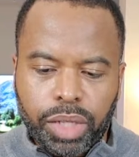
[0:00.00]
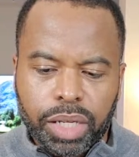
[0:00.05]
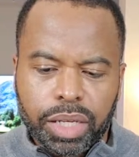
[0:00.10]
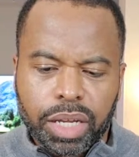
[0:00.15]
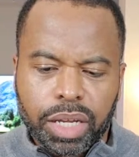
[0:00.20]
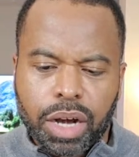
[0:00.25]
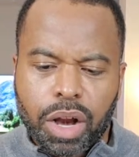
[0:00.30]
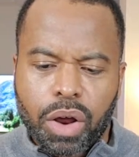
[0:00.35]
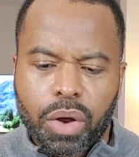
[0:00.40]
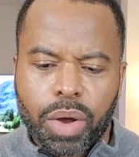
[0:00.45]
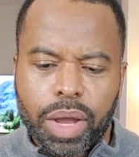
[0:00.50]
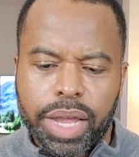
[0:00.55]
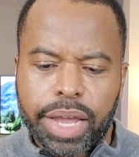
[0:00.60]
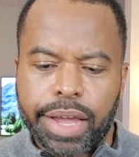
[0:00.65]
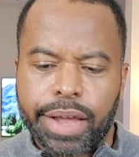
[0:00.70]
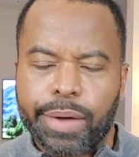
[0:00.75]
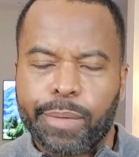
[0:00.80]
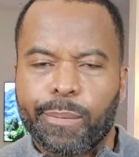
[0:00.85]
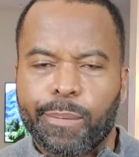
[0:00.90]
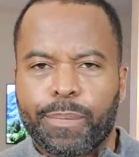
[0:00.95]
you
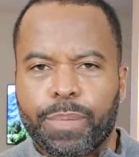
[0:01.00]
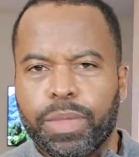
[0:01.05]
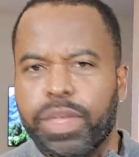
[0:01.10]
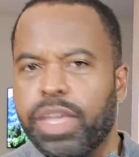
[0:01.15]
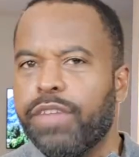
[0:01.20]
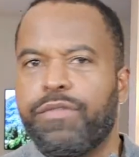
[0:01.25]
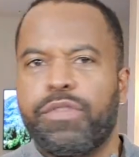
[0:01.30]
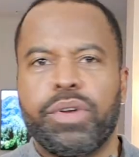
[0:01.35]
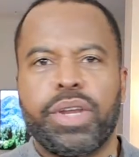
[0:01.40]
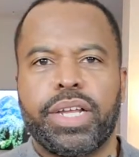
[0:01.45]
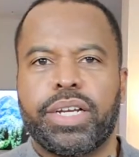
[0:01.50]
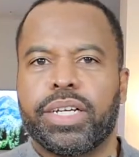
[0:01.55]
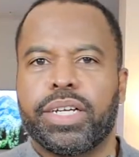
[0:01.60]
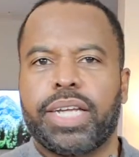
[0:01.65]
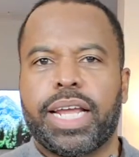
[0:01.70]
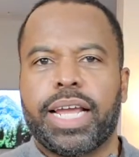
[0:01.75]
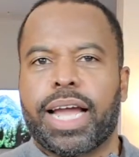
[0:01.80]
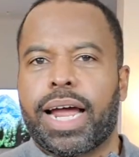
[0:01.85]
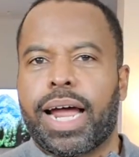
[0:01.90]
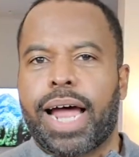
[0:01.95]
know, if you
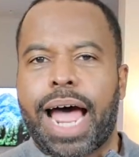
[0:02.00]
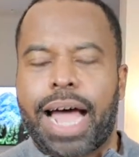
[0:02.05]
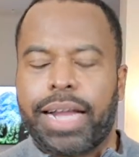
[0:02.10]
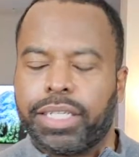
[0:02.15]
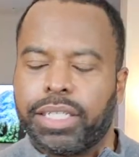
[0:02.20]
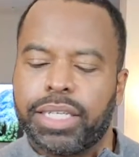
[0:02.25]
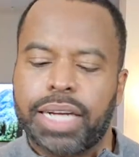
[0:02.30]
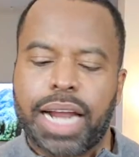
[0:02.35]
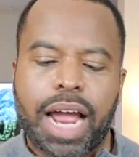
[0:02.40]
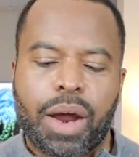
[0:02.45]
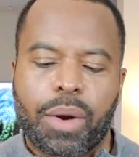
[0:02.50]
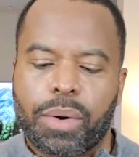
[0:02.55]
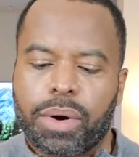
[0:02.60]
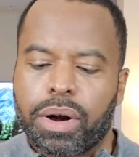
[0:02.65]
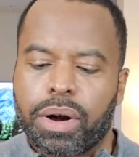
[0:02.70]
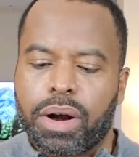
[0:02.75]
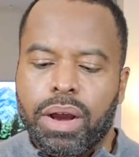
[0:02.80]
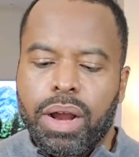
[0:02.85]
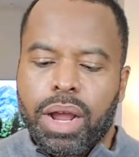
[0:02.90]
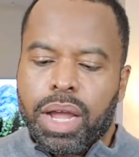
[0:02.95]
need to take a hot
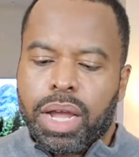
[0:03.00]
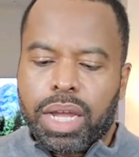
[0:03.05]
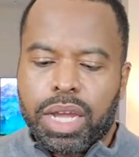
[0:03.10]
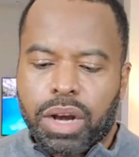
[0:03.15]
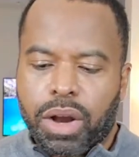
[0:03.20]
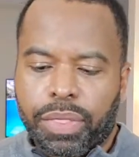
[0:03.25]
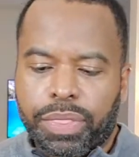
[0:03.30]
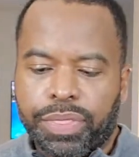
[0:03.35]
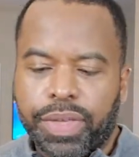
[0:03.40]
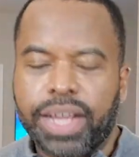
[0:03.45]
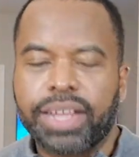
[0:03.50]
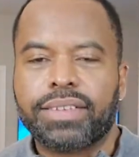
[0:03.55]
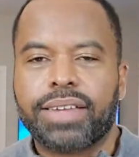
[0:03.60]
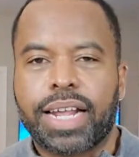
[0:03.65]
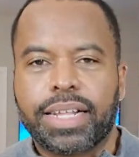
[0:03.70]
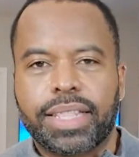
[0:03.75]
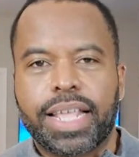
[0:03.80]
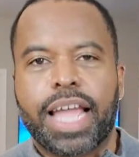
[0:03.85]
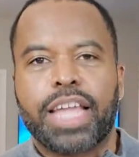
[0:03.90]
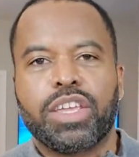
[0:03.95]
shower, you know,
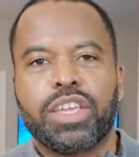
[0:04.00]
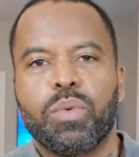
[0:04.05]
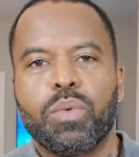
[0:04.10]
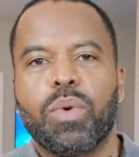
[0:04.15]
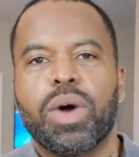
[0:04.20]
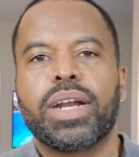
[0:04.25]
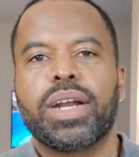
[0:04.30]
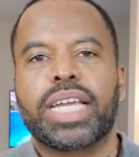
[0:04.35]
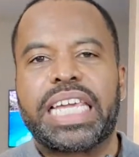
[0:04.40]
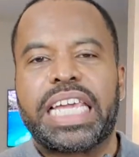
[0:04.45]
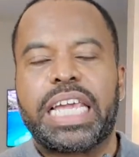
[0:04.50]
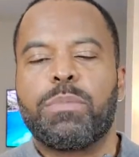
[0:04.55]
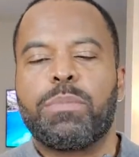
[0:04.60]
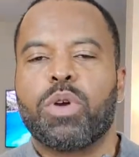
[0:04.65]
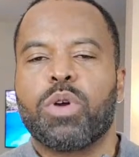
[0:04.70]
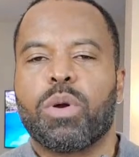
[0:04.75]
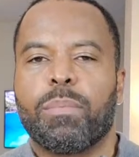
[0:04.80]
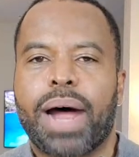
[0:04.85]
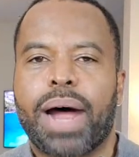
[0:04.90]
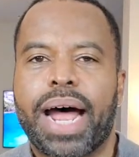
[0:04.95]
things like that. You want to
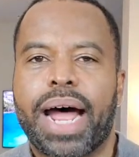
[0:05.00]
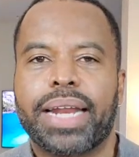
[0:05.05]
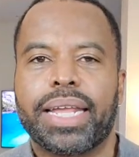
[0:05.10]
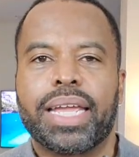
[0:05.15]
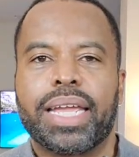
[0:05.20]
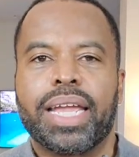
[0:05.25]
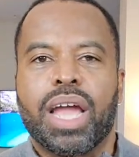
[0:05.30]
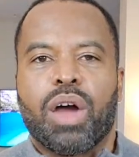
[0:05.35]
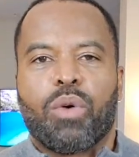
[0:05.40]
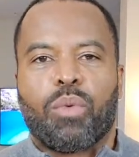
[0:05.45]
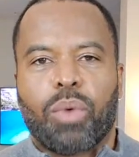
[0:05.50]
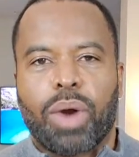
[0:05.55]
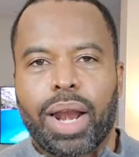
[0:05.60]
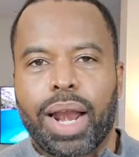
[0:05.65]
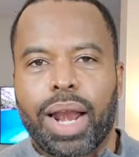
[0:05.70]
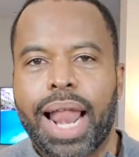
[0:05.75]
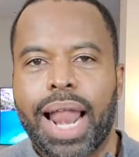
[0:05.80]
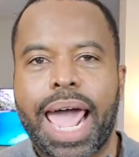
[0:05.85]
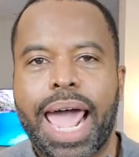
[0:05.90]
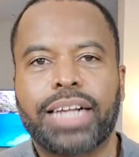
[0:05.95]
keep your body
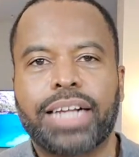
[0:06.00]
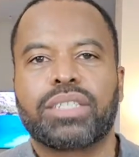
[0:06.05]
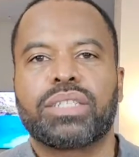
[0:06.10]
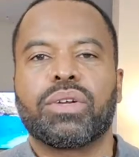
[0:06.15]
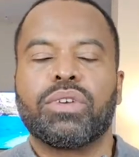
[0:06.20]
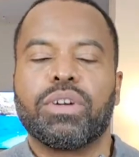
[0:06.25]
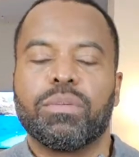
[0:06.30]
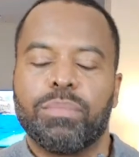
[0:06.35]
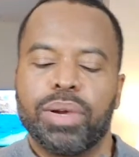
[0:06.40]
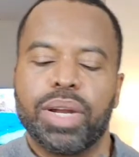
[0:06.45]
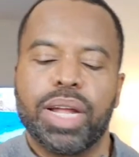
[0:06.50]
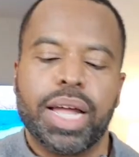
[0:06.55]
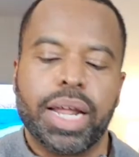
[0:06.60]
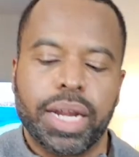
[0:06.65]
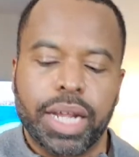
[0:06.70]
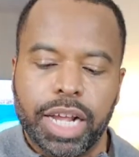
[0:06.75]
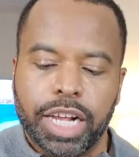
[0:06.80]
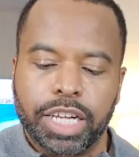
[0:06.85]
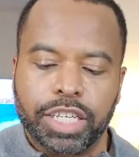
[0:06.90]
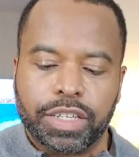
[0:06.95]
relaxed so the blood
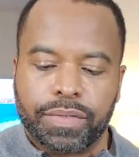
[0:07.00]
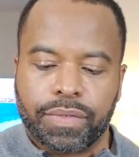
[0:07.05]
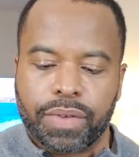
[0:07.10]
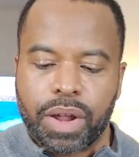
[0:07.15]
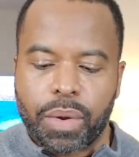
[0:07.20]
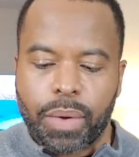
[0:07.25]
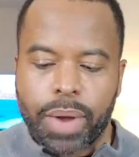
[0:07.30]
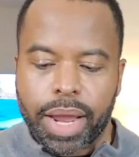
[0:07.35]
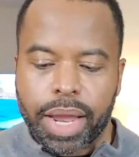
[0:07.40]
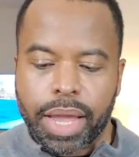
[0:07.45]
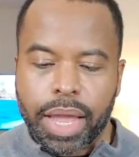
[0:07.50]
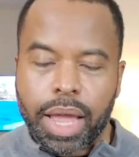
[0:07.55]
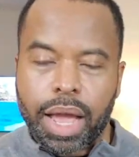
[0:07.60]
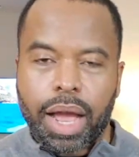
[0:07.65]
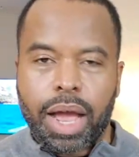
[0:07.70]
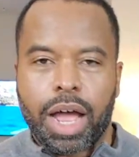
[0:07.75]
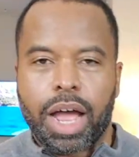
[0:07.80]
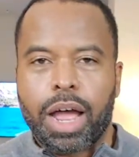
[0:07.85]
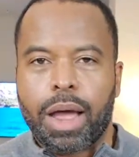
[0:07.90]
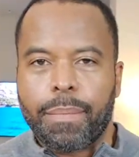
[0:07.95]
is flowing
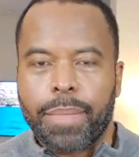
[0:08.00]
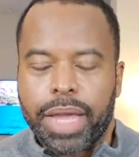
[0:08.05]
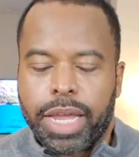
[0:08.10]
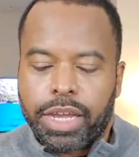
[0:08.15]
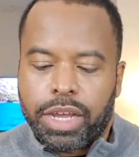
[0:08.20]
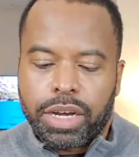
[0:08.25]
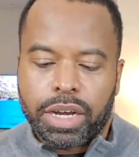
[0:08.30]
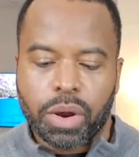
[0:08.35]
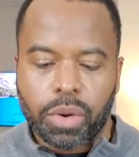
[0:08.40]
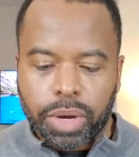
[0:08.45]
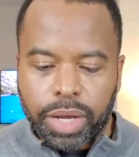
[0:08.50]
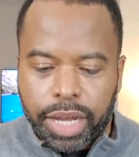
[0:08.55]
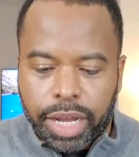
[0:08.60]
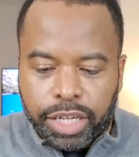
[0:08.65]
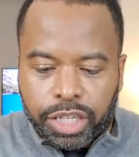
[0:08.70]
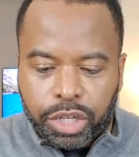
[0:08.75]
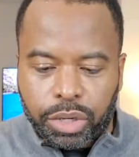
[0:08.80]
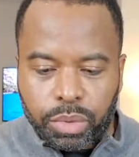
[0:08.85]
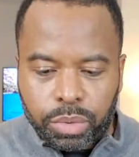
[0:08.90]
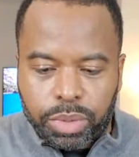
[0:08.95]
um, and you don't
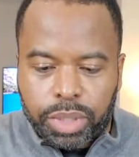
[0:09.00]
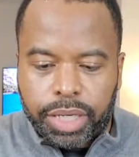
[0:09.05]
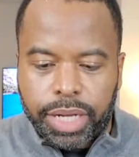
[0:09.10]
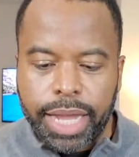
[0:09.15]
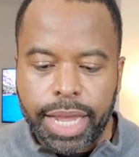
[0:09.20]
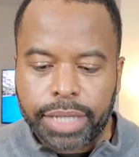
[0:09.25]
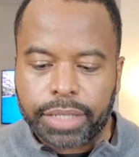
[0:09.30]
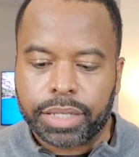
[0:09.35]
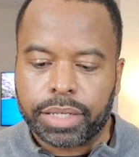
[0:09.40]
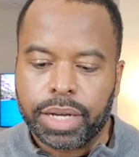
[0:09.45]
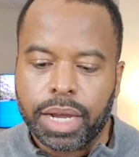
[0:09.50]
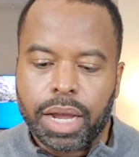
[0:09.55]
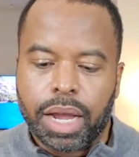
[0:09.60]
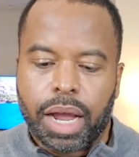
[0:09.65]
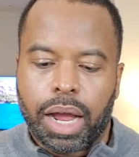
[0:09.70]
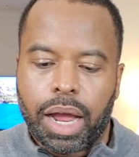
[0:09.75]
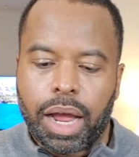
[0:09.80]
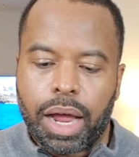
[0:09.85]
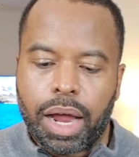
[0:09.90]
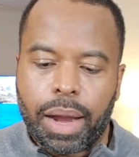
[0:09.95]
get too tense.
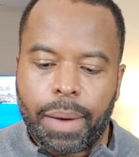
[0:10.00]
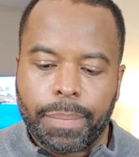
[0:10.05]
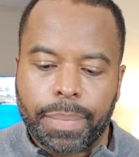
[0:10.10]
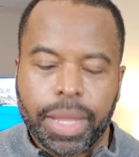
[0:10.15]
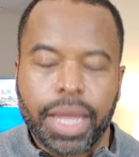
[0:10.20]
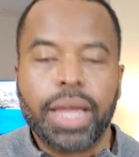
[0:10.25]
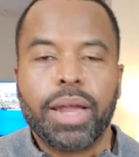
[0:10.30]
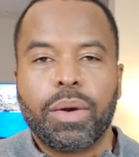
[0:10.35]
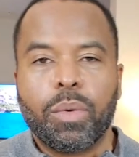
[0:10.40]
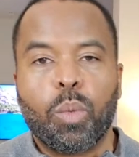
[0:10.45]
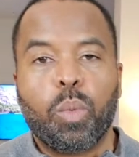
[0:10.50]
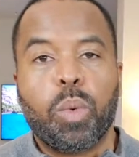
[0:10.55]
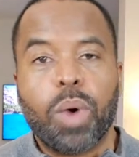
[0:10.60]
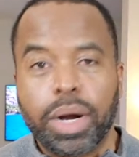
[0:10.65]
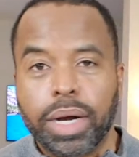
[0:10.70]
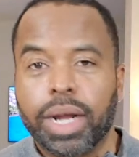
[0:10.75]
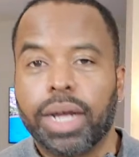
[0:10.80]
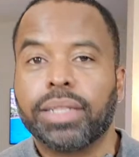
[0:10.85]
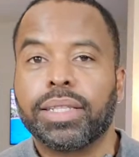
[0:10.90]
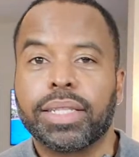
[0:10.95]
Um, and
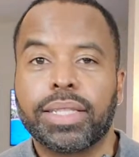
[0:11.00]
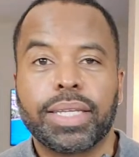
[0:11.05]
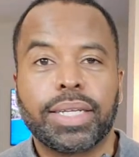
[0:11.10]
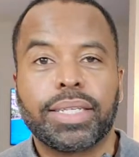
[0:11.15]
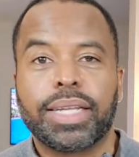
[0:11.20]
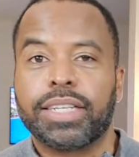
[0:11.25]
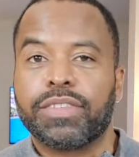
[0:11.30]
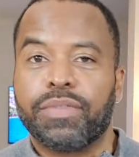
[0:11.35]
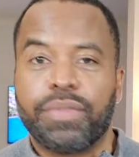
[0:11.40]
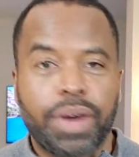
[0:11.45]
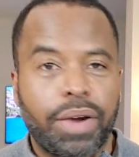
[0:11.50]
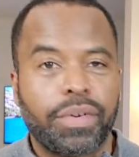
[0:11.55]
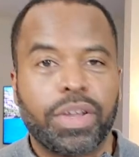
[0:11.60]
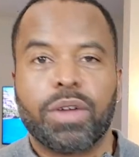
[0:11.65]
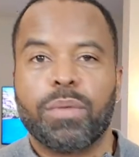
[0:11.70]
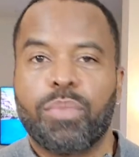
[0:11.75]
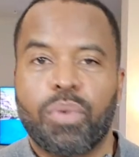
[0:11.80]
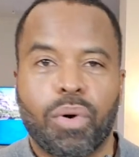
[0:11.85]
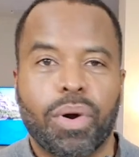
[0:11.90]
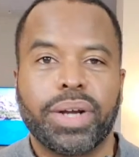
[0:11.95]
one other thing that's very
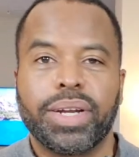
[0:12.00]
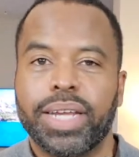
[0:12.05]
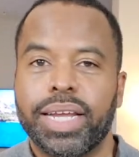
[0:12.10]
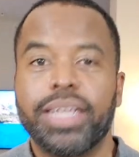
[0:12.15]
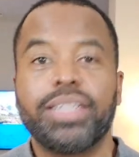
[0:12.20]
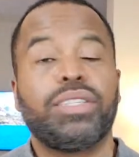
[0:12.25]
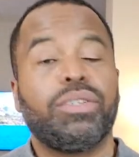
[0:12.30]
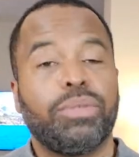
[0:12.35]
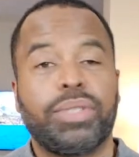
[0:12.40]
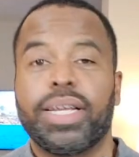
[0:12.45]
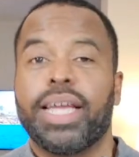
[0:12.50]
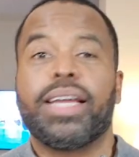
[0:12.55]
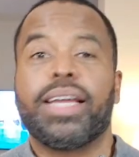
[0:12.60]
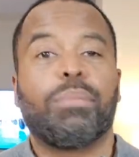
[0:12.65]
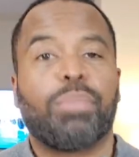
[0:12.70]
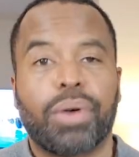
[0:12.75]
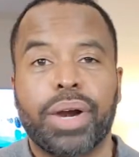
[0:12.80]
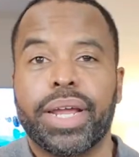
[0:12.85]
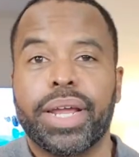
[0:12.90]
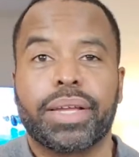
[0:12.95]
important is to take a
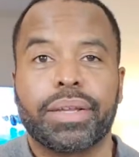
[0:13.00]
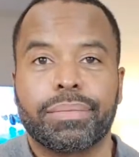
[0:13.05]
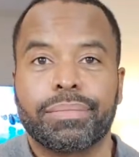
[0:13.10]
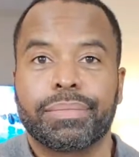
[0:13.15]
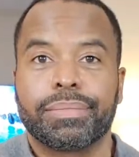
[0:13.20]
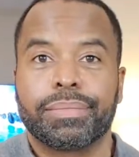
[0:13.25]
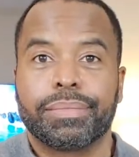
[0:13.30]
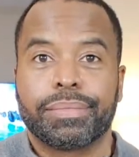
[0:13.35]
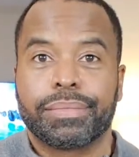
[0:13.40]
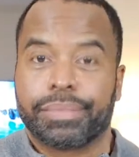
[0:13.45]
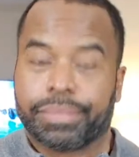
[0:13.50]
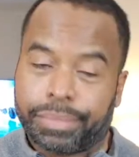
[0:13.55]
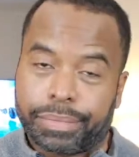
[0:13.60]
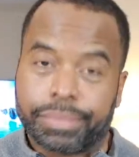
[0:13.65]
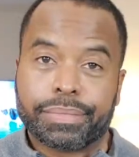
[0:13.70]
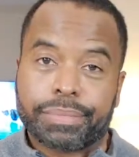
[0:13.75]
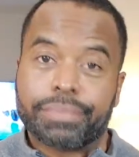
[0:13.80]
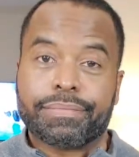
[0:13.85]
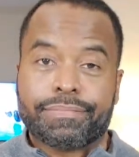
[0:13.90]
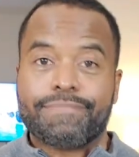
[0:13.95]
break.
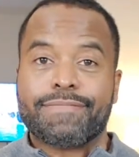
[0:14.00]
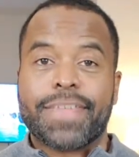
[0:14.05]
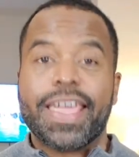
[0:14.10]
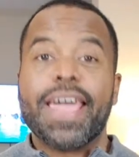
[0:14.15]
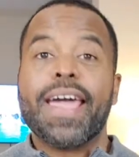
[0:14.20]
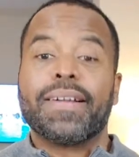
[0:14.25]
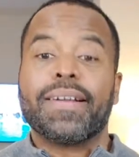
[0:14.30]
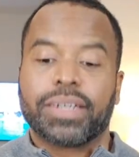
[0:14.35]
Yeah,